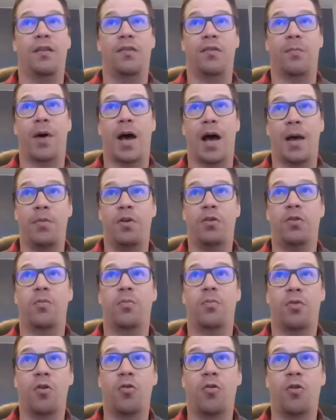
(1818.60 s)
It's a popular
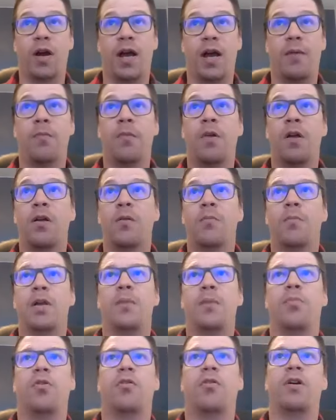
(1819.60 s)
program.
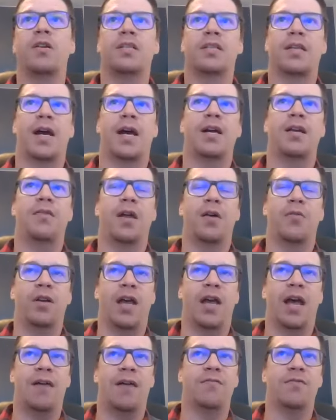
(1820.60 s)
People are excited that
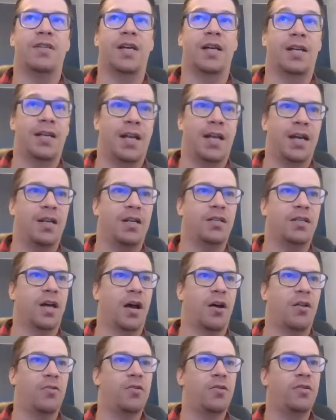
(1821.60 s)
we have dedicated
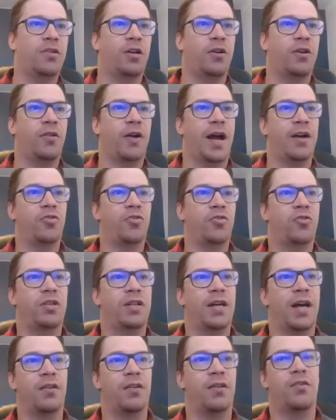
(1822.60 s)
dollars that are
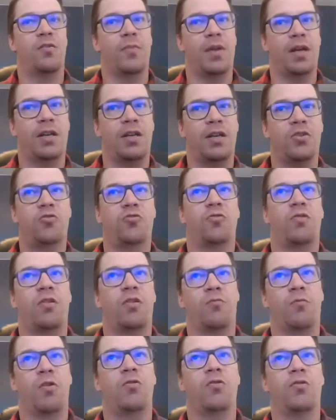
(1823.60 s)
actually out there making sure
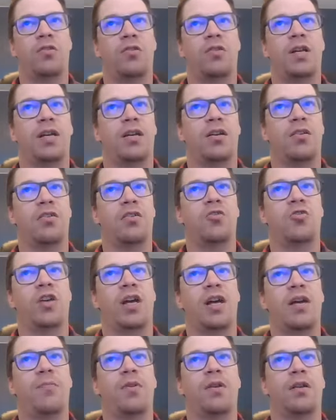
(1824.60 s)
our roads are staying in good
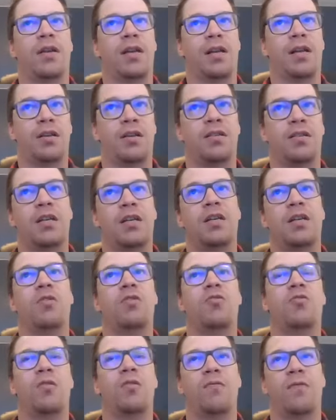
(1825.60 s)
shape and
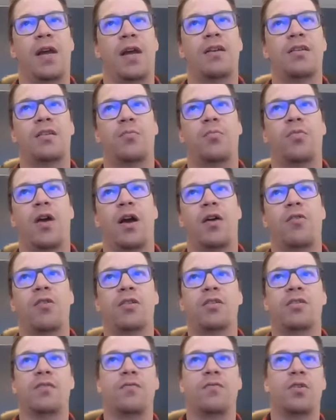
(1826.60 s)
continuing to advance the
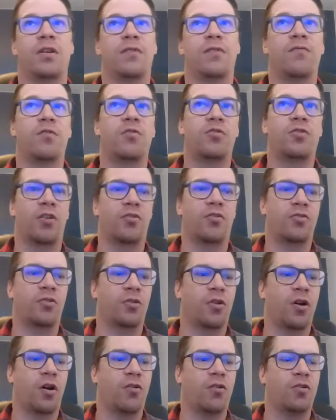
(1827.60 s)
progress of good infrastructure
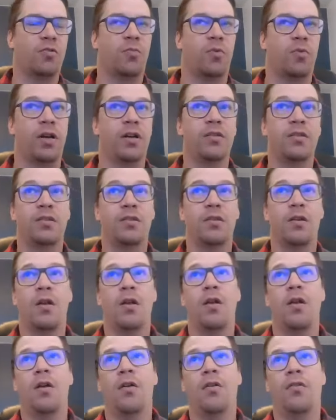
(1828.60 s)
in Colorado Springs.
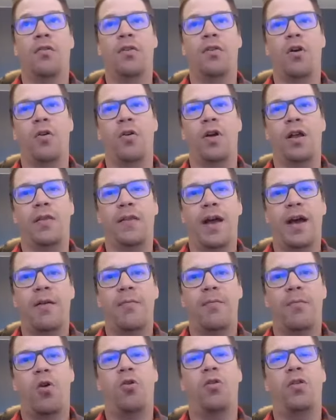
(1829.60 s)
So in
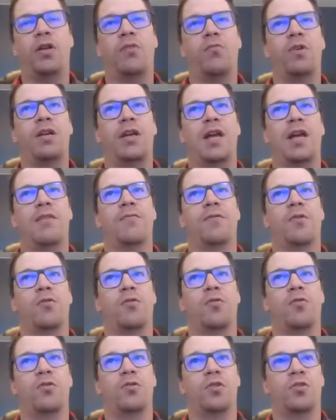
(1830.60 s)
that polling, we gave
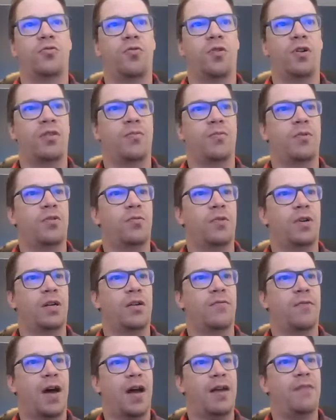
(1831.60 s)
voters a choice between
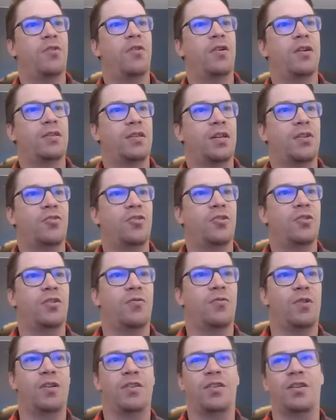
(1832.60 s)
a 5-year extension. Do
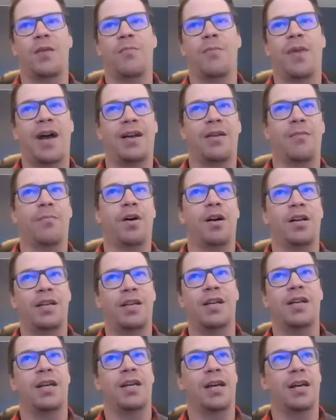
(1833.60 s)
you want us to come back and bug
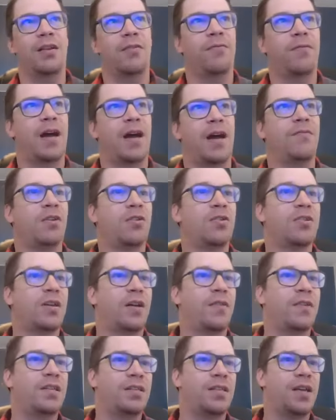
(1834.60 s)
you again in 5 years
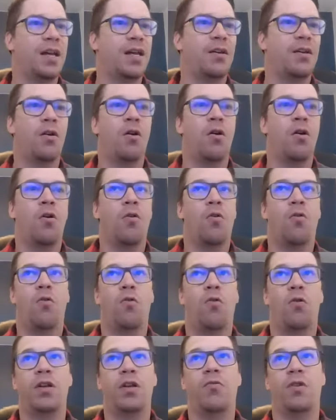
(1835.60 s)
on this thing?
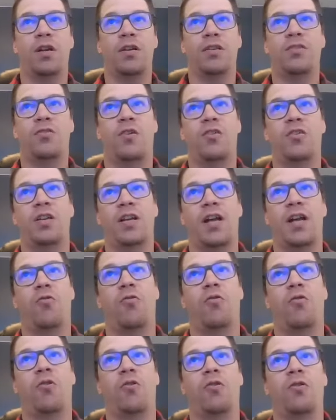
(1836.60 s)
Or do you want to stretch it out?
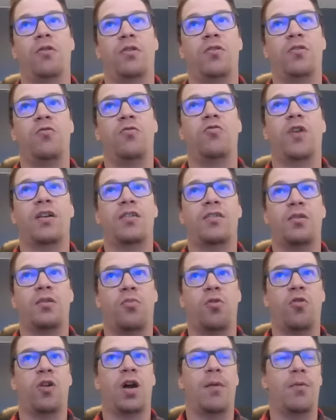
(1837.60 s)
Or do you trust the
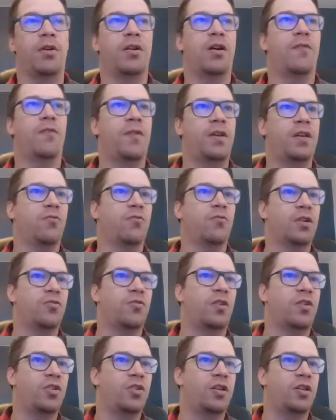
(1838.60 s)
program enough that you want to
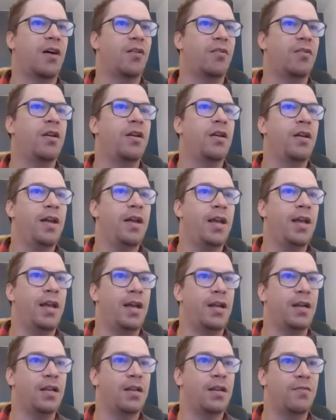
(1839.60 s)
stretch it out
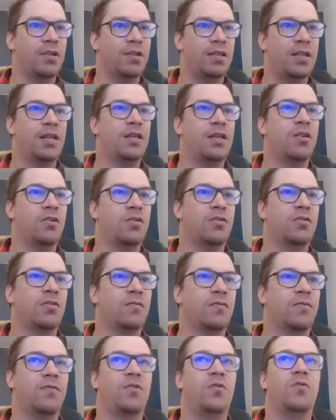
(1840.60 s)
and give us 10 years
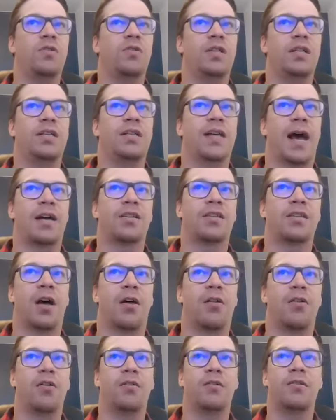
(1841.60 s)
of 2C tax
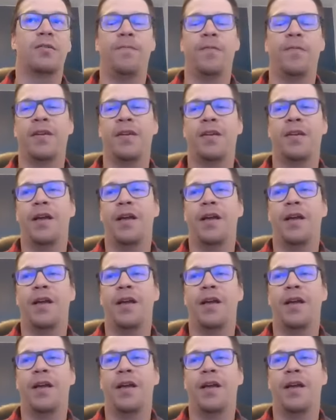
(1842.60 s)
dollars?